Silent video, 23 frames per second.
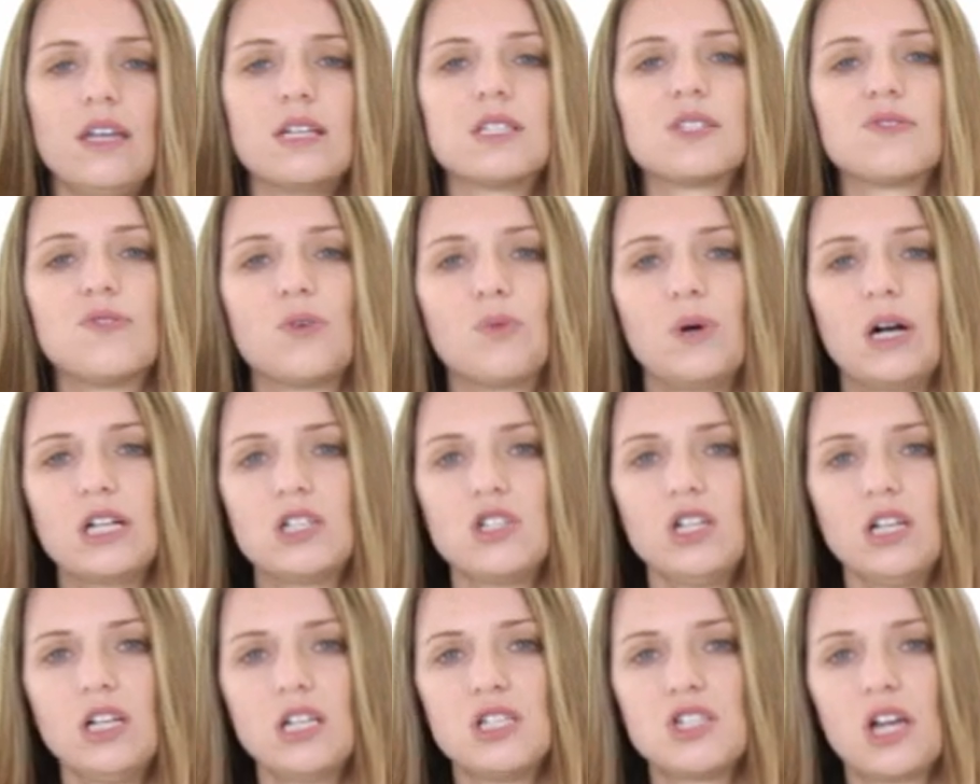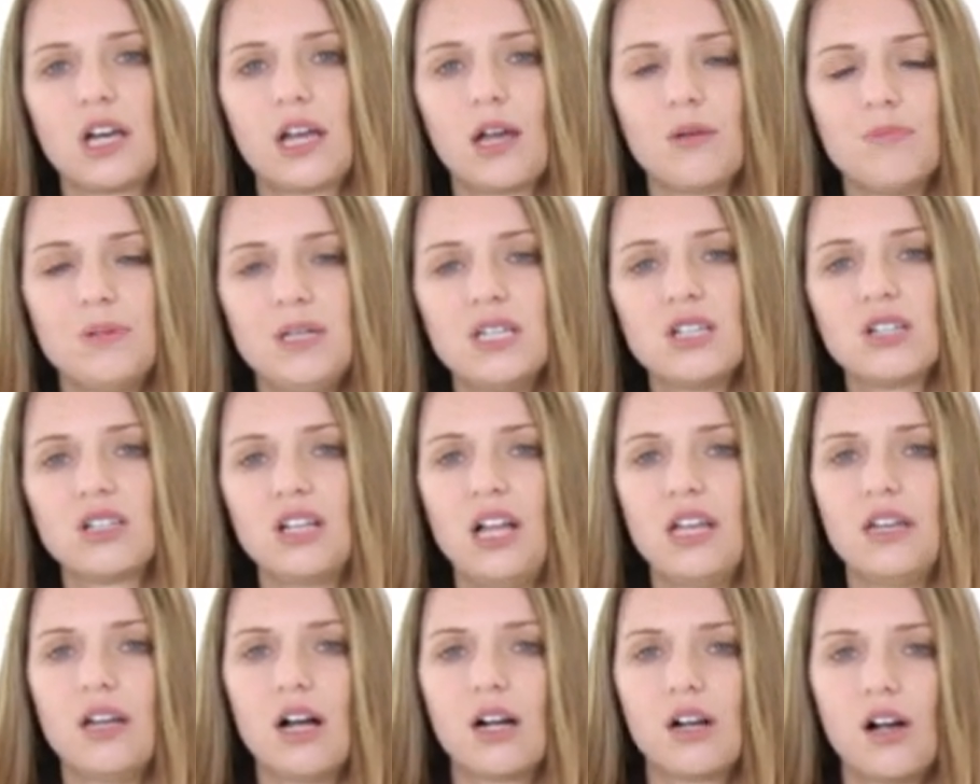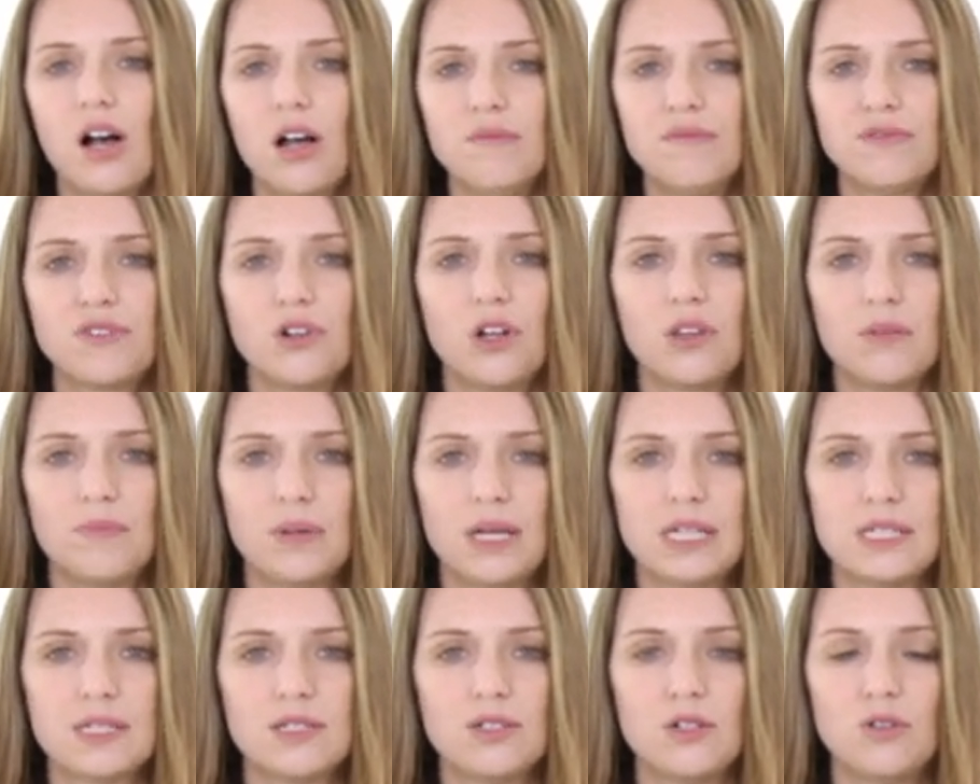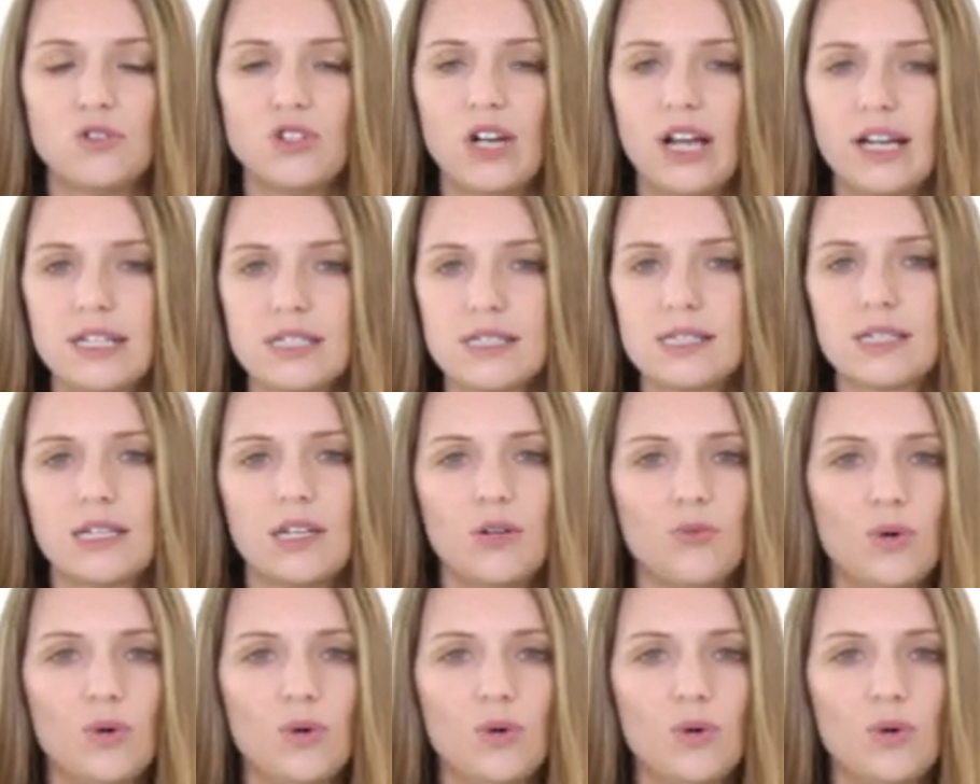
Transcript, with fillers: Thanks for watching and check out peterglenn.com for all the best Snow Dragons ski